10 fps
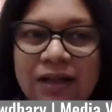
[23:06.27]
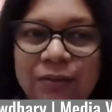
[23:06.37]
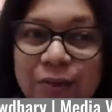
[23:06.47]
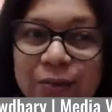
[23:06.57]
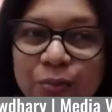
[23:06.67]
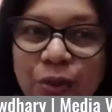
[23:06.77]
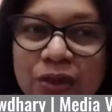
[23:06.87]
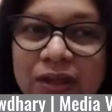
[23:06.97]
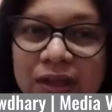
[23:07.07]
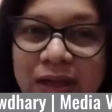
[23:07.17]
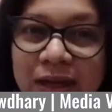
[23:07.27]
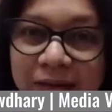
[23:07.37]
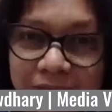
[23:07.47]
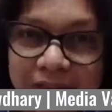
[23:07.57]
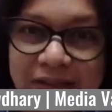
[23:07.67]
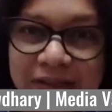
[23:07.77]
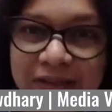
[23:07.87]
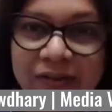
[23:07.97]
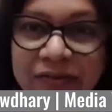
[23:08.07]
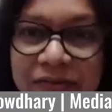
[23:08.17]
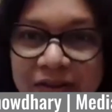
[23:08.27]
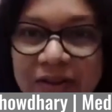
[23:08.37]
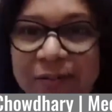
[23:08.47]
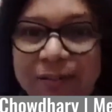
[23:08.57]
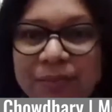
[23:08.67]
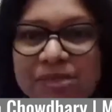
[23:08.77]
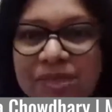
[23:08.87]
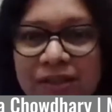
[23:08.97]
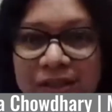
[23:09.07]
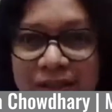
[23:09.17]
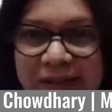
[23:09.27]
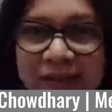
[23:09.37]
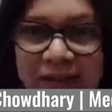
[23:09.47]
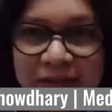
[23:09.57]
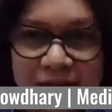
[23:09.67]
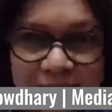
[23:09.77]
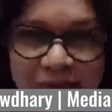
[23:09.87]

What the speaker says: And we in India really appreciate the tagline